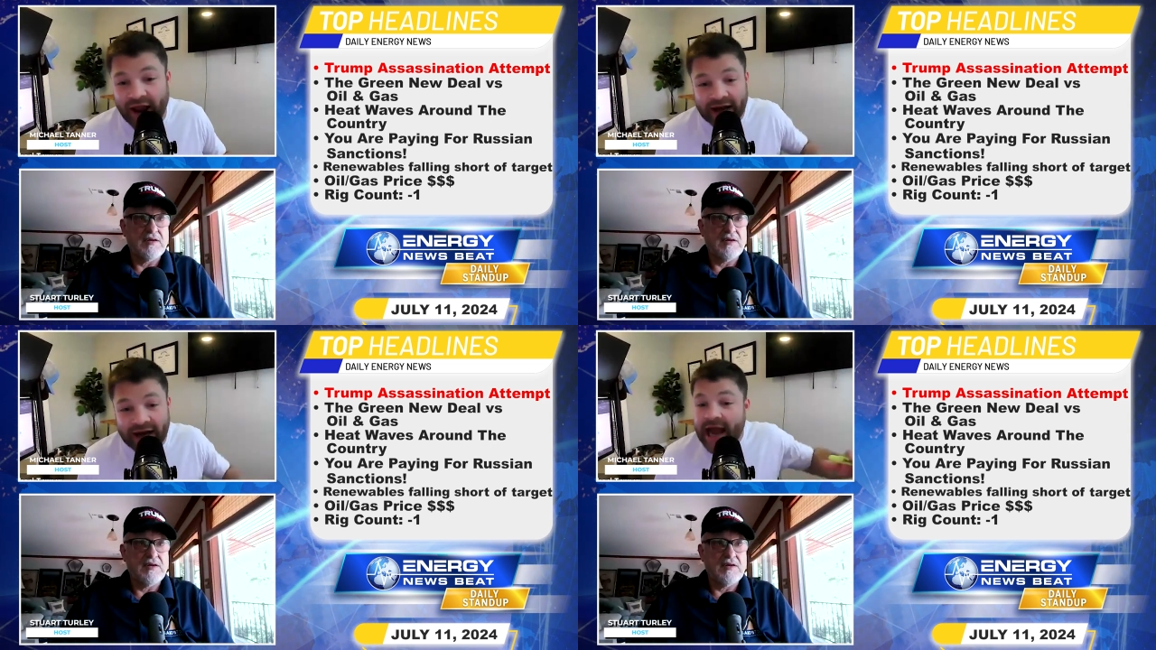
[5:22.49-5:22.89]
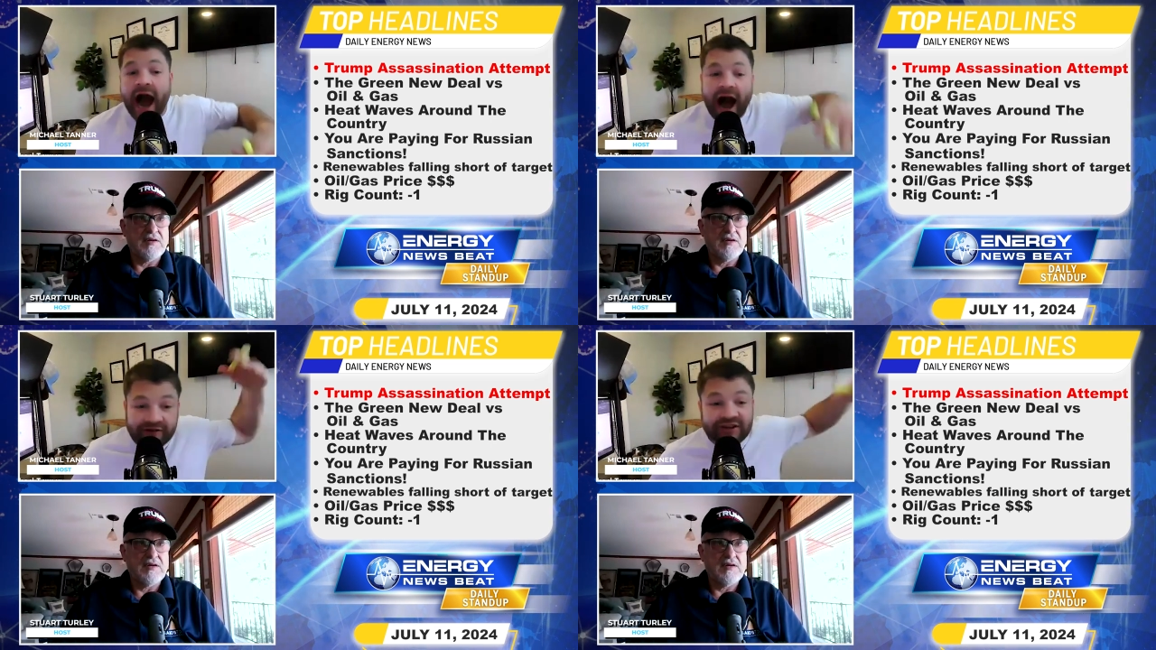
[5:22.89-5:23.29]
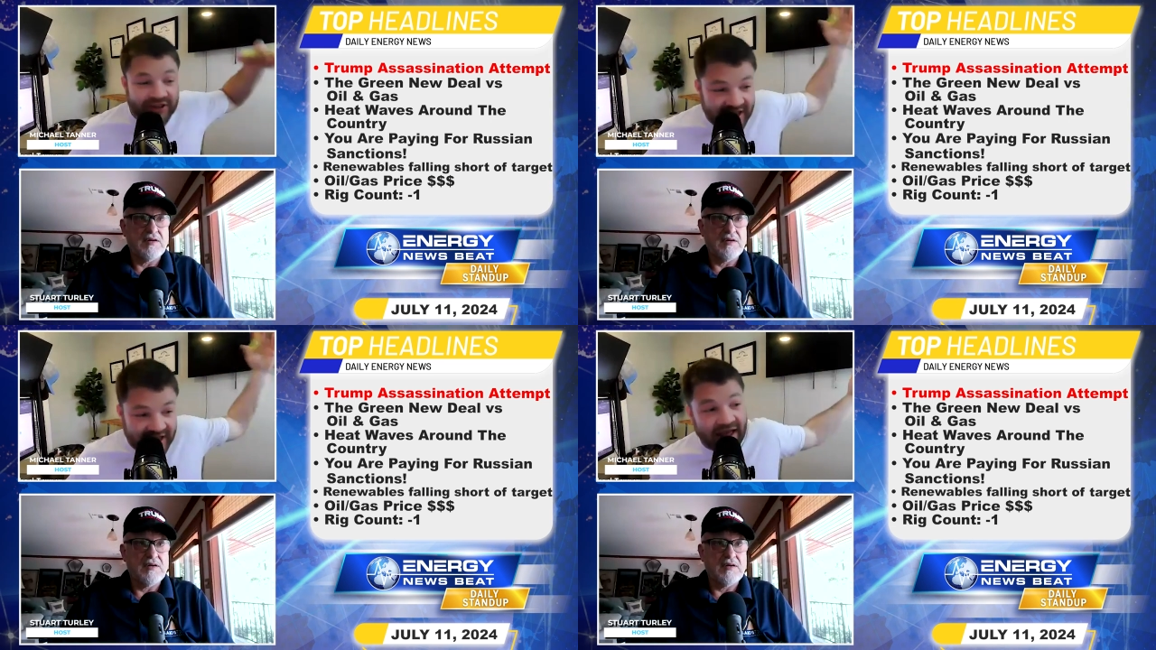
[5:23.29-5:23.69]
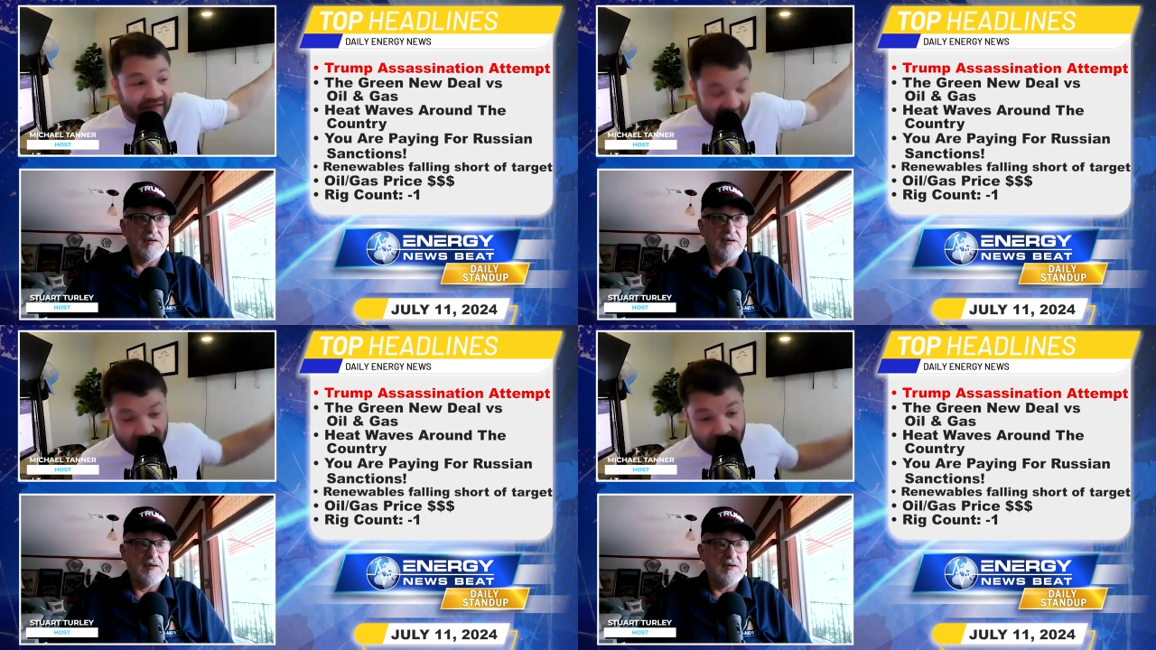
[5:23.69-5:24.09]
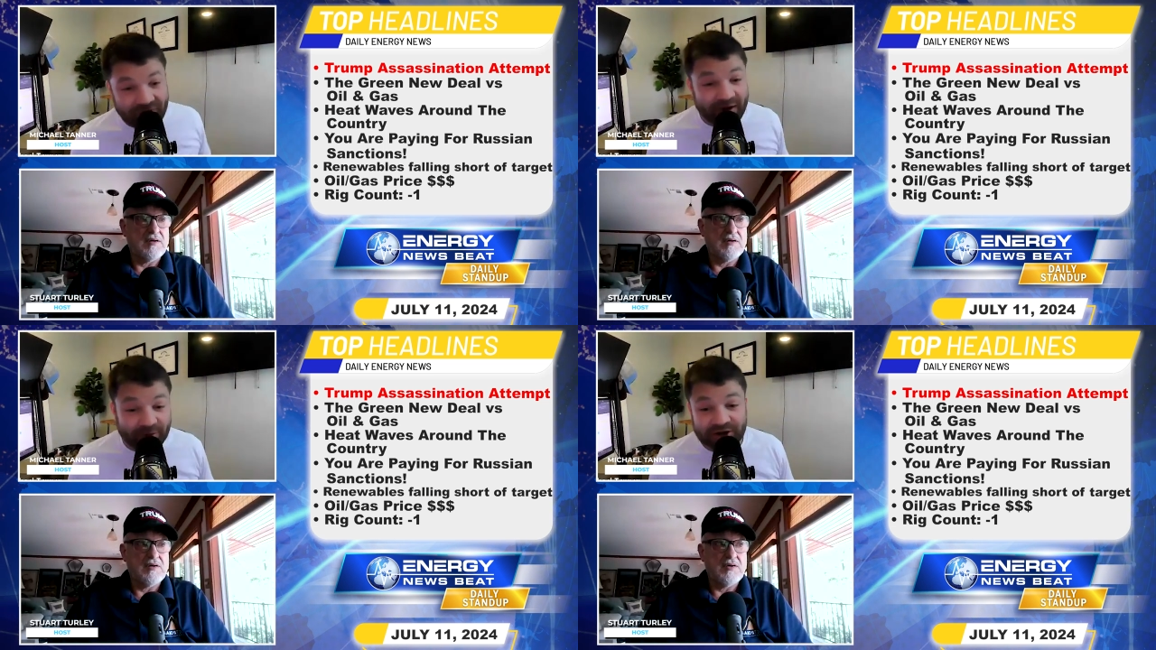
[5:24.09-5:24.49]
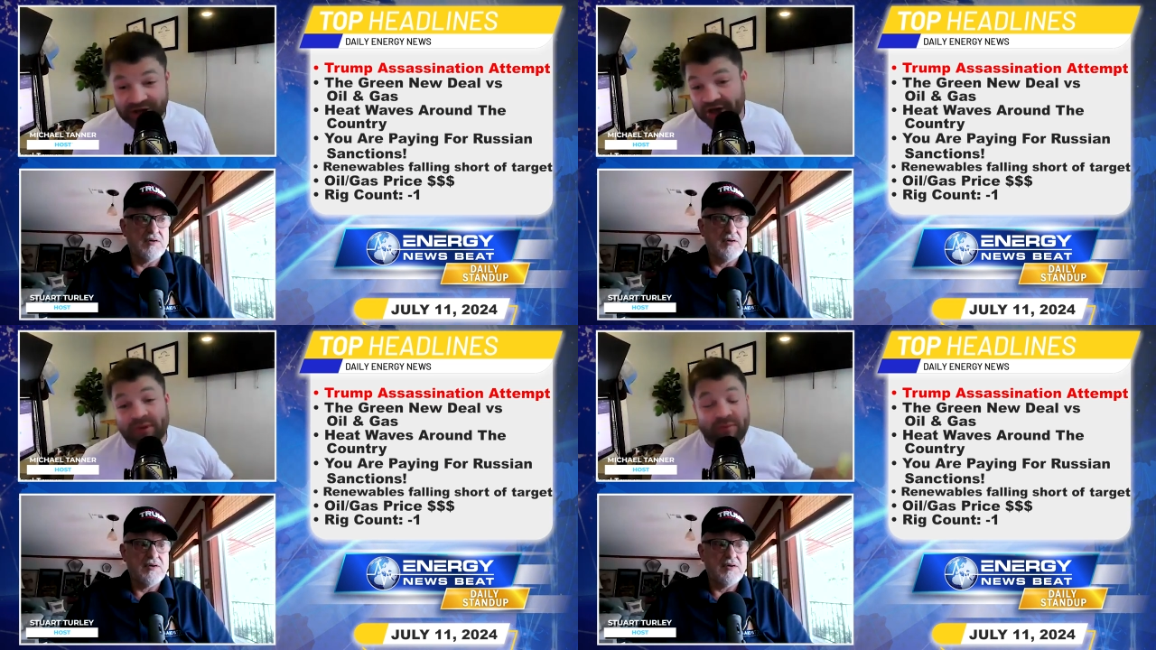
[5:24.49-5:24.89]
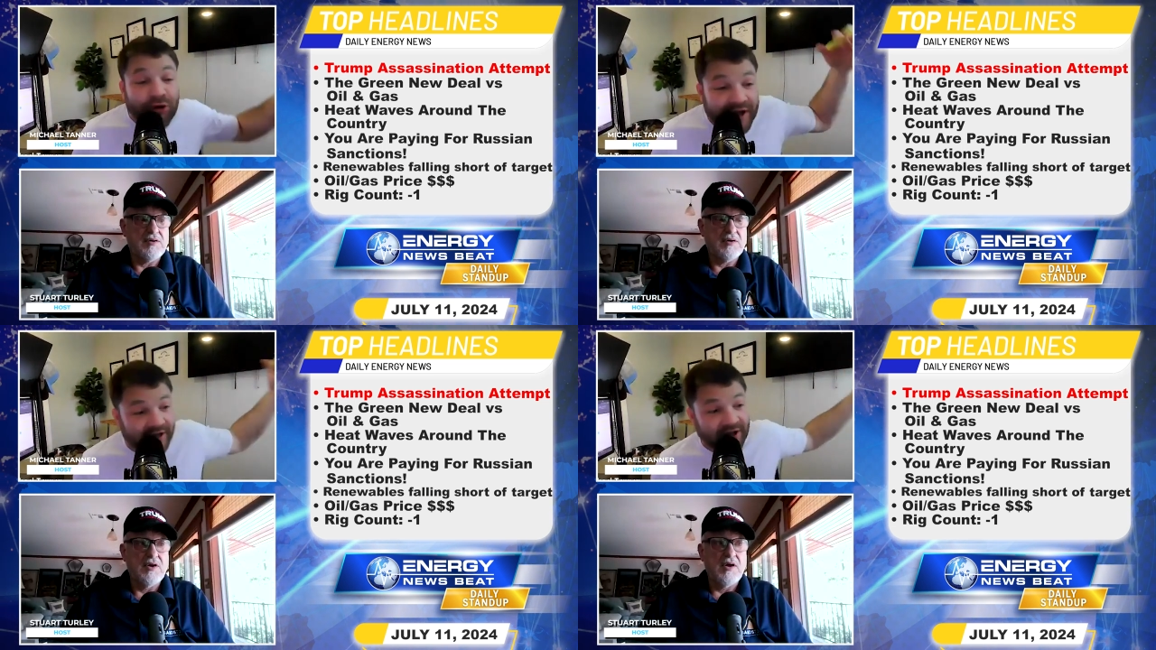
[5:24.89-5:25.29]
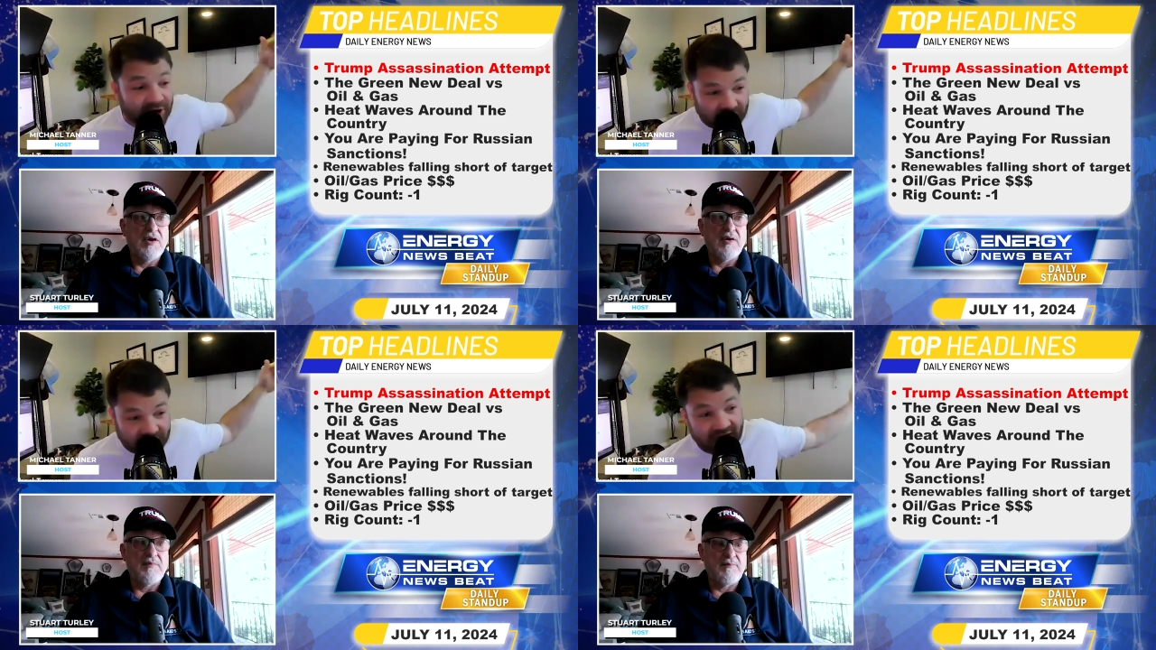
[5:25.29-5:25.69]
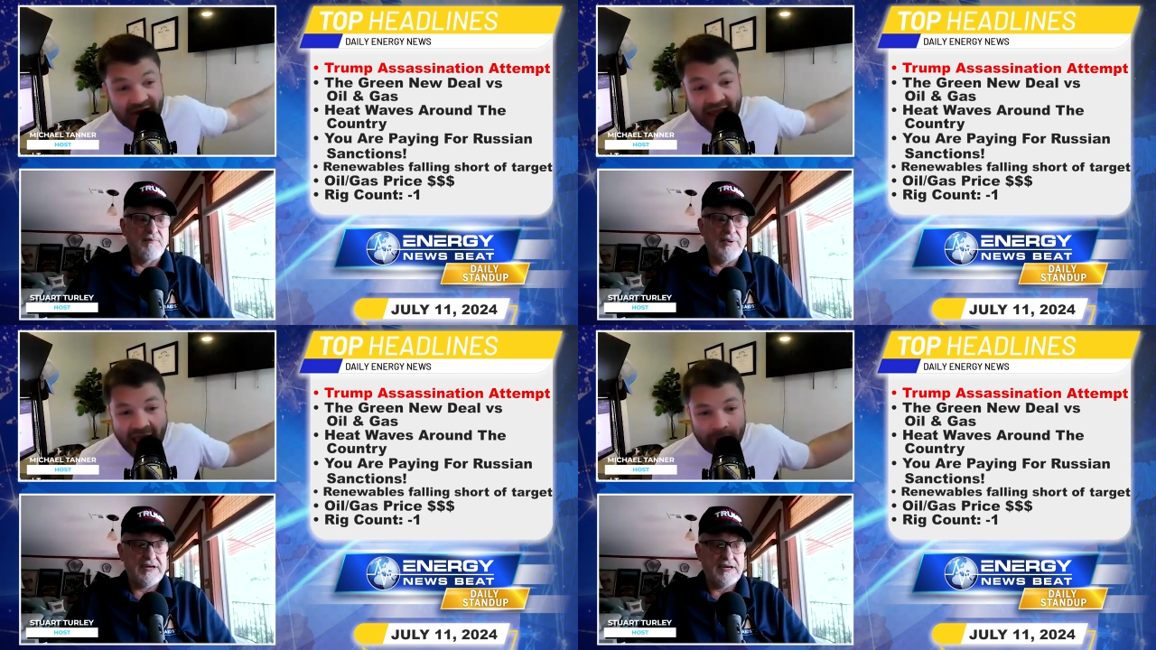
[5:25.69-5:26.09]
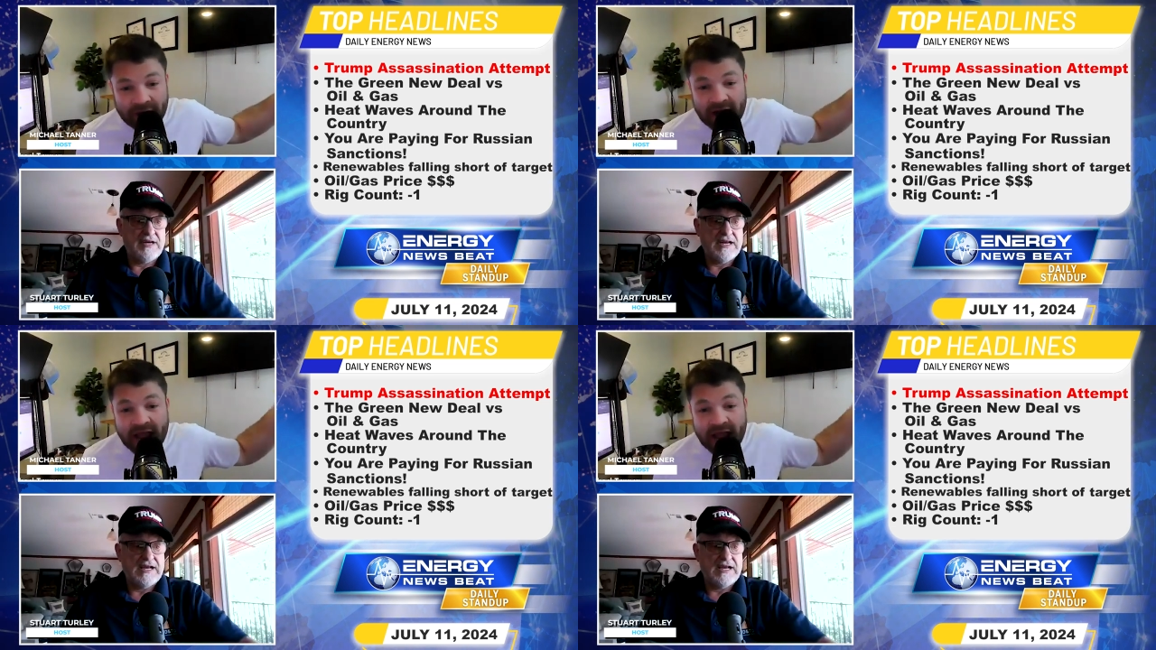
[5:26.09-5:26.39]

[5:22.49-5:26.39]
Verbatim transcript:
Speaker 1: And obviously, I think in November it's going to be pretty clear what's going right. to happen.